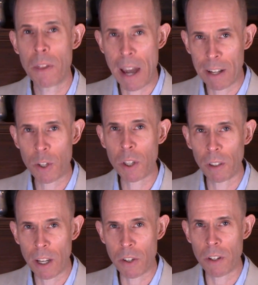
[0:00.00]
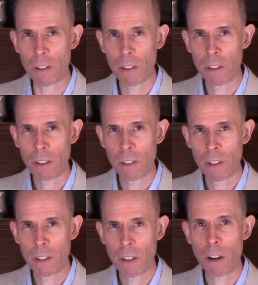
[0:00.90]
That's the lesson
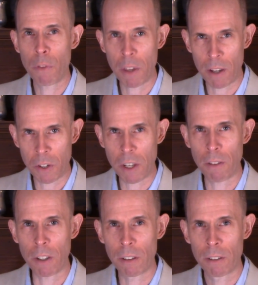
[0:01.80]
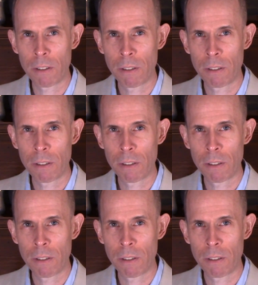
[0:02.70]
of Thanksgiving.